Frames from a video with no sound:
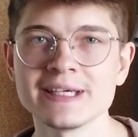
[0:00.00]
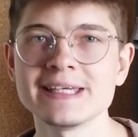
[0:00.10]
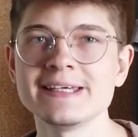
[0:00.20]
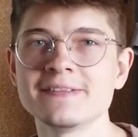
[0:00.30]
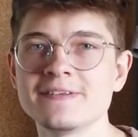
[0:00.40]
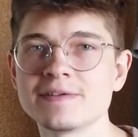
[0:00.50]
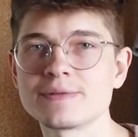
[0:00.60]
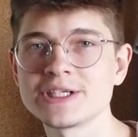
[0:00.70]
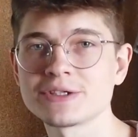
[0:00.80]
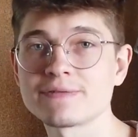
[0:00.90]
in the
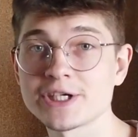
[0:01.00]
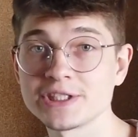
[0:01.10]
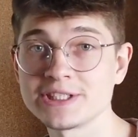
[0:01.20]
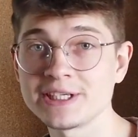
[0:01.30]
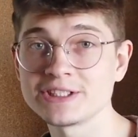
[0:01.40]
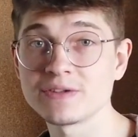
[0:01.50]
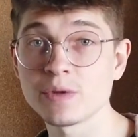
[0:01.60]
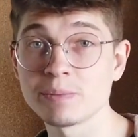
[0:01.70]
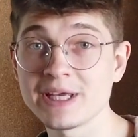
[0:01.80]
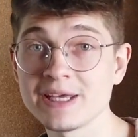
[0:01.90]
rest of Russian cities it
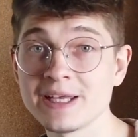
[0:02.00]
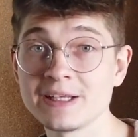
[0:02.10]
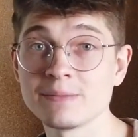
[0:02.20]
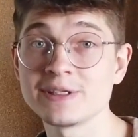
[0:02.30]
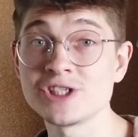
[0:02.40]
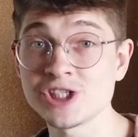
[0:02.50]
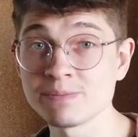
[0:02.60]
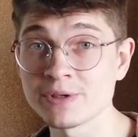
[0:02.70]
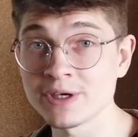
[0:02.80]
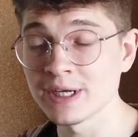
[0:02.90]
will be a little bit
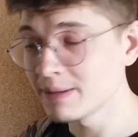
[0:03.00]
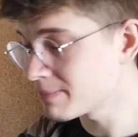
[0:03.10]
cheaper,